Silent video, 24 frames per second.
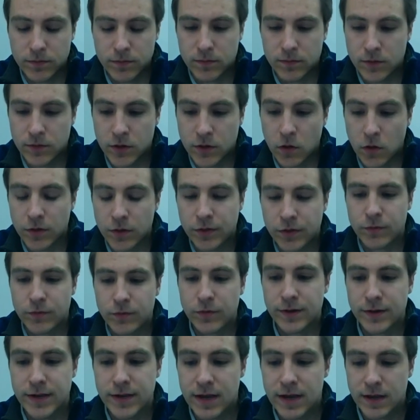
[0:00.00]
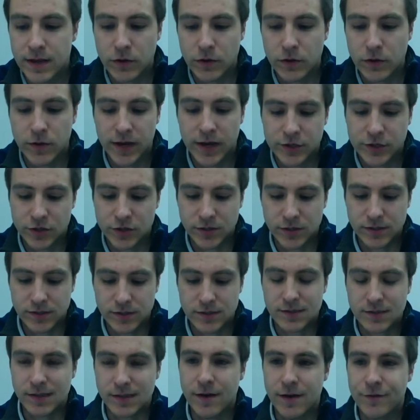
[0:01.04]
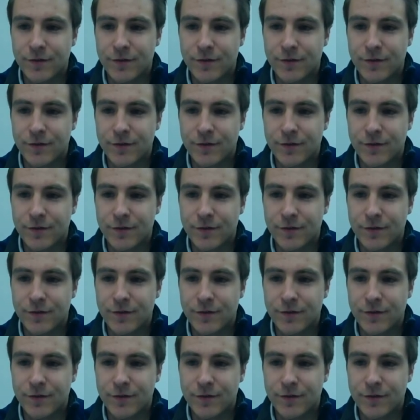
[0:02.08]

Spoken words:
going through the day, you actually slough